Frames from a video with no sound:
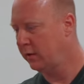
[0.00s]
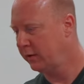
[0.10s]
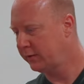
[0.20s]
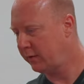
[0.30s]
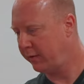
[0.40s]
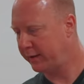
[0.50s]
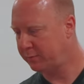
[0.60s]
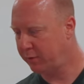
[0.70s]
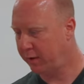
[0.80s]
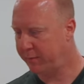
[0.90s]
So
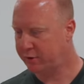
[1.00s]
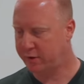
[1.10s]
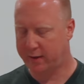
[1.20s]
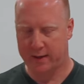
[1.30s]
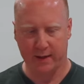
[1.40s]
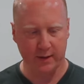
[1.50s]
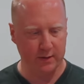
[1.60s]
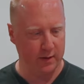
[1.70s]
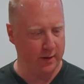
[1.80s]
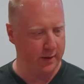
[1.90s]
that's pretty much the
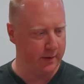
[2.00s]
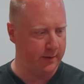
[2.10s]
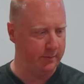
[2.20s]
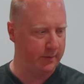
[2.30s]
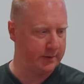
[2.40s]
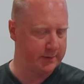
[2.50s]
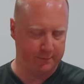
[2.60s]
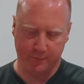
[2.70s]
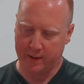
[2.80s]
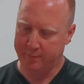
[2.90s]
kit. That's
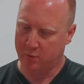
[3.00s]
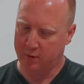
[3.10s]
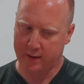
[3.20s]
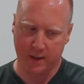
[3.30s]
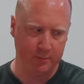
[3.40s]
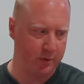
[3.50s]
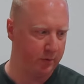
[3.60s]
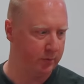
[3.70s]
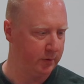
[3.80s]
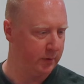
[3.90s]
the Fly More
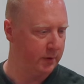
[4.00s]
combo,